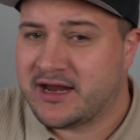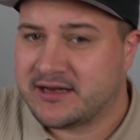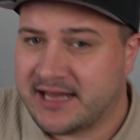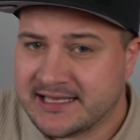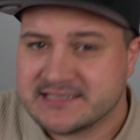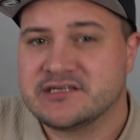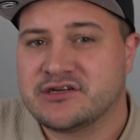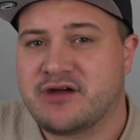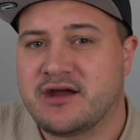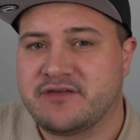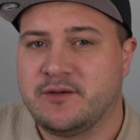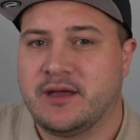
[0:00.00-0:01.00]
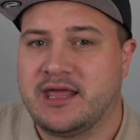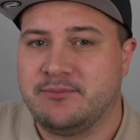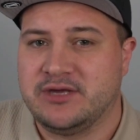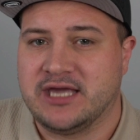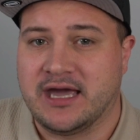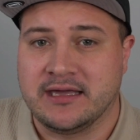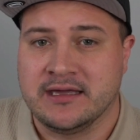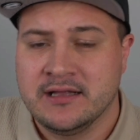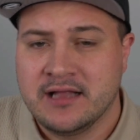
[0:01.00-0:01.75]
an instant GraphQL API,